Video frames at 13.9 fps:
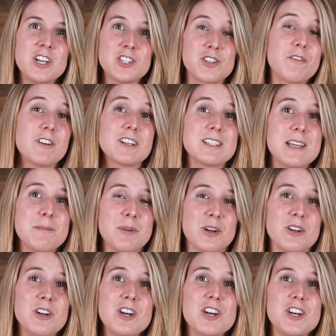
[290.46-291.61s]
So for
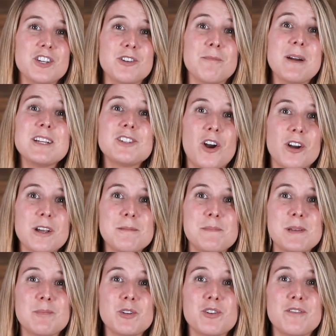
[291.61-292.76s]
example, you might target
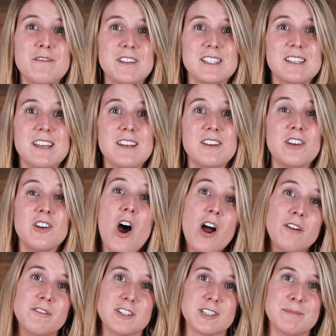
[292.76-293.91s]
people who visited an
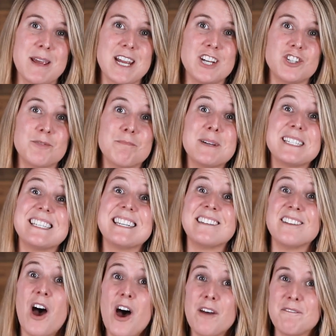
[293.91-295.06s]
offers page but did
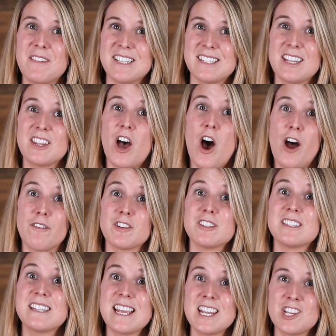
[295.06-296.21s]
not visit the offers
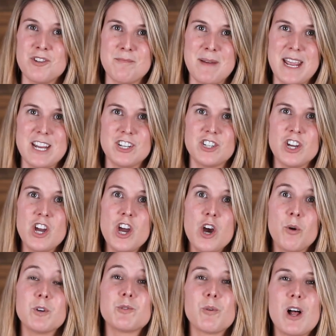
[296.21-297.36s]
thank you page,
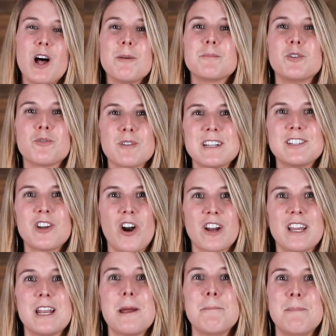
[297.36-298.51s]
which will help you
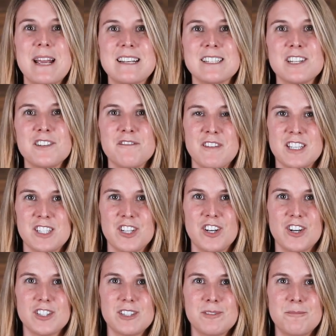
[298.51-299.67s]
retarget abandoned
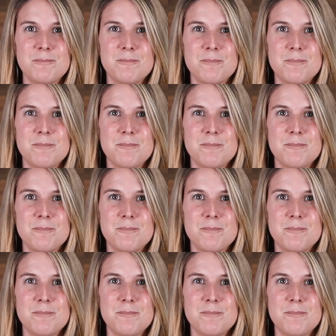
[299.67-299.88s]
visitors.